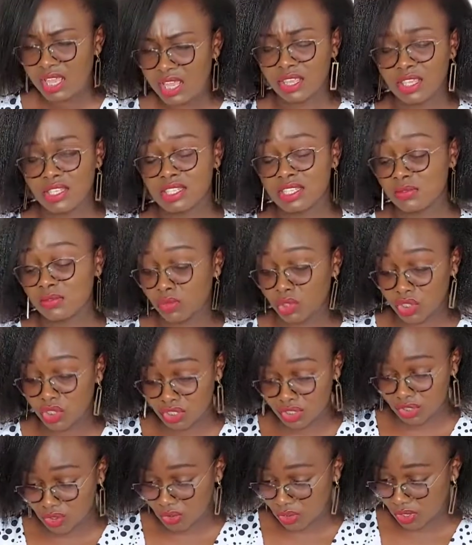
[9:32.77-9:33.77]
there's
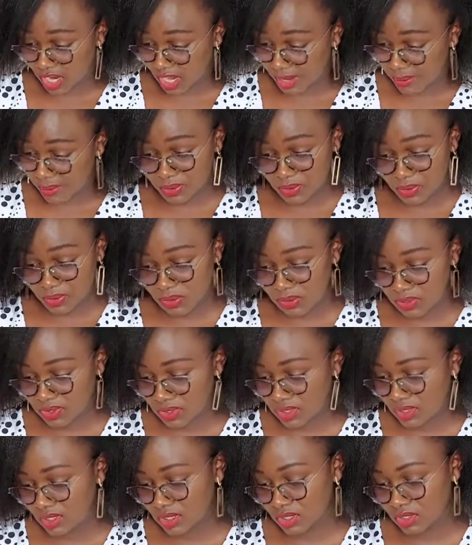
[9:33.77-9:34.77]
emotional
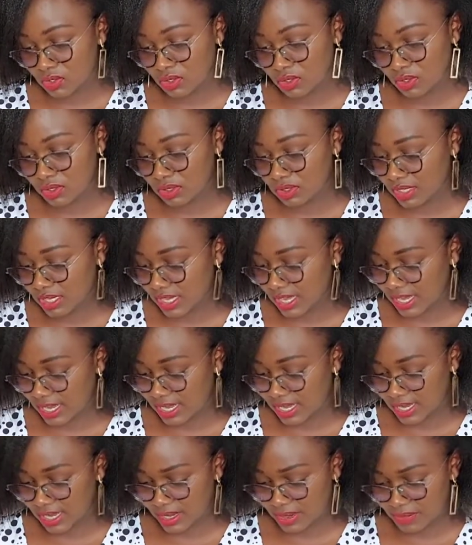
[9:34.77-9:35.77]
abuse,
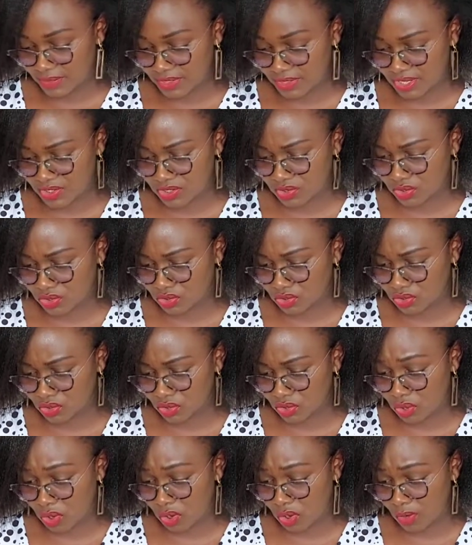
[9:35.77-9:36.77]
there's
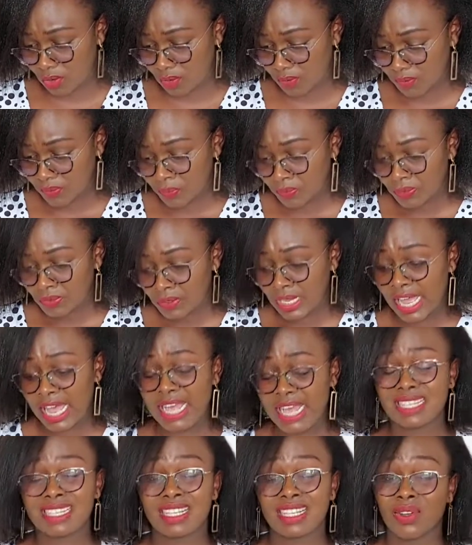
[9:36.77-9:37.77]
also
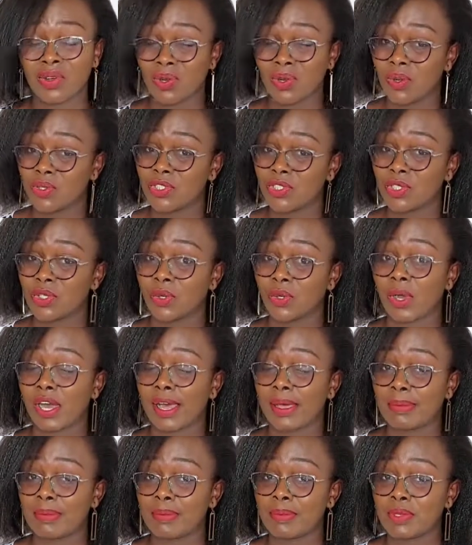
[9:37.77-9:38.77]
psychological
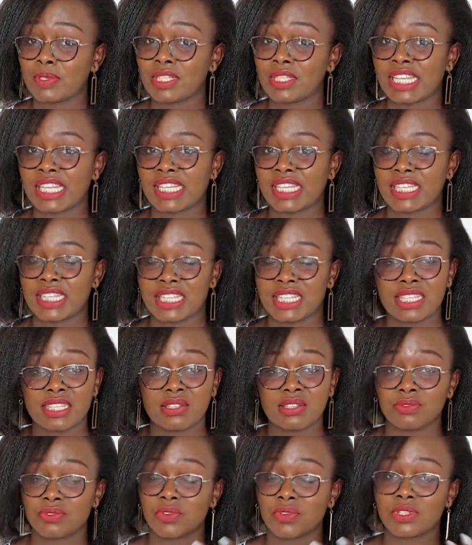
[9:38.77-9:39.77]
abuse, and this
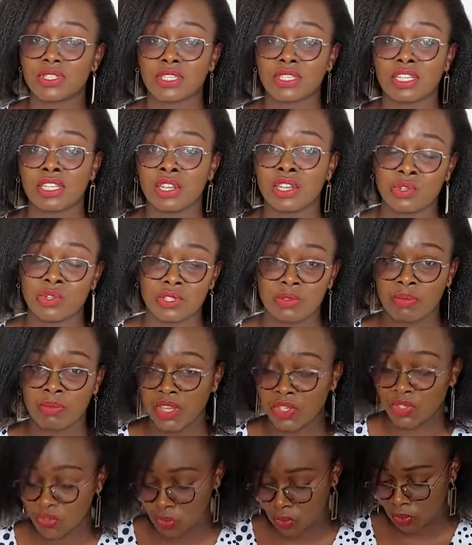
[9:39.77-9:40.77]
of course includes
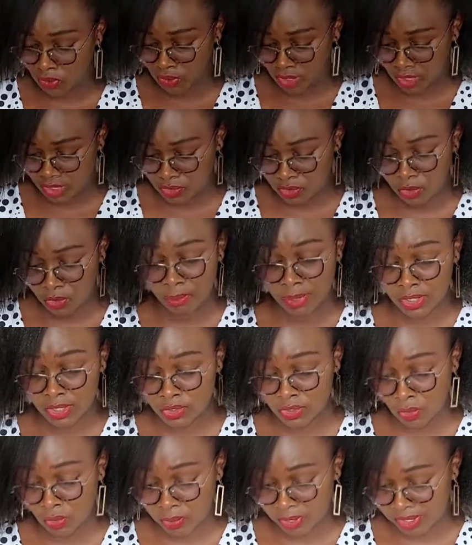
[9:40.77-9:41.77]
your
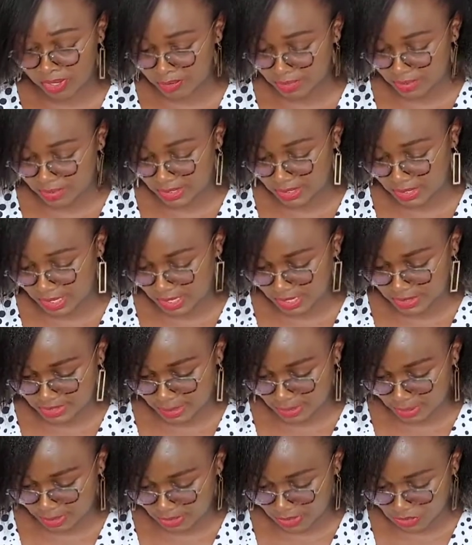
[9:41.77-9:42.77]
mental well-being as a
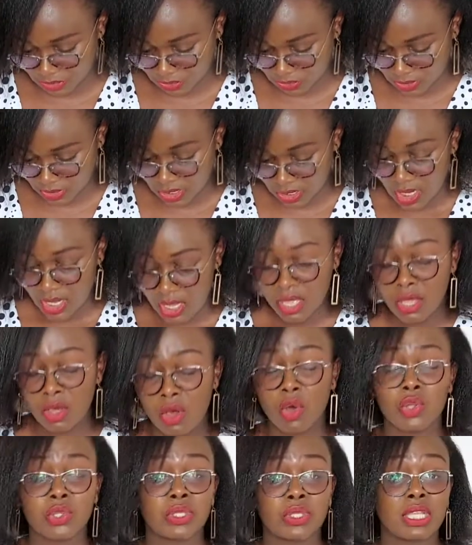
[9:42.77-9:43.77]
person.
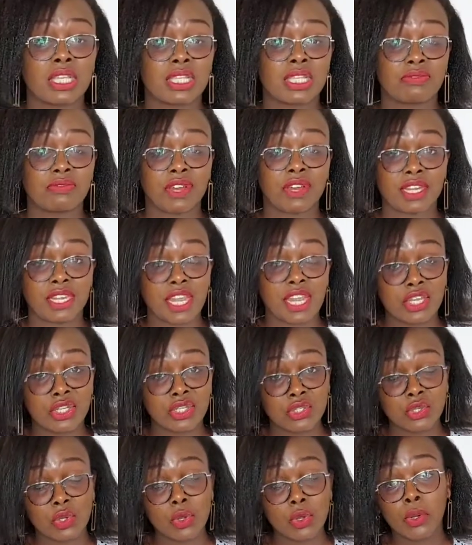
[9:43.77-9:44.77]
Also, there's
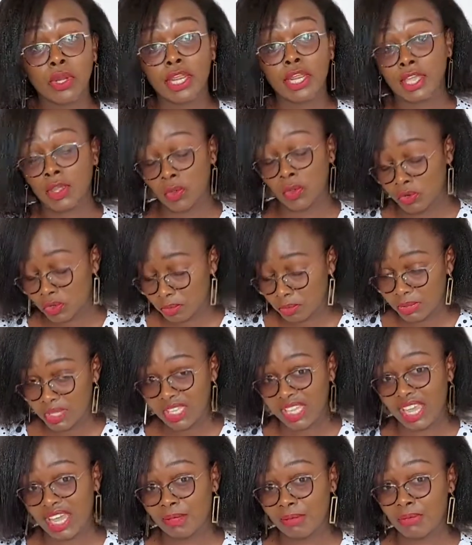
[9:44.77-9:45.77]
financial or
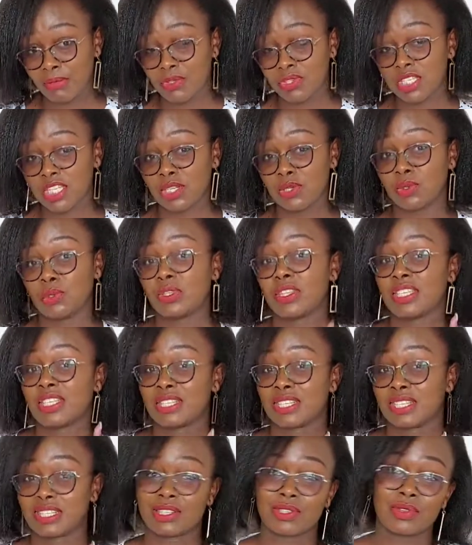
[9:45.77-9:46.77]
economic abuse. I know
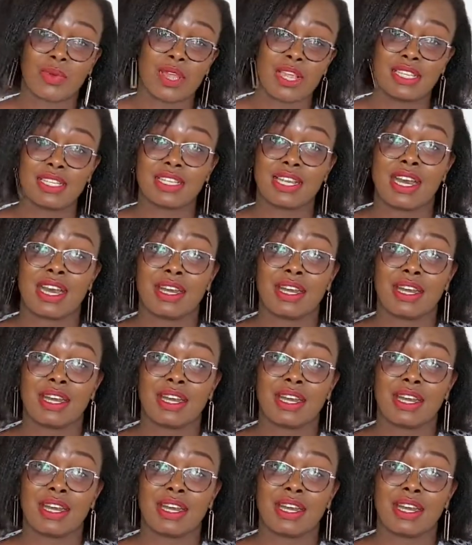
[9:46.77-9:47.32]
this is quite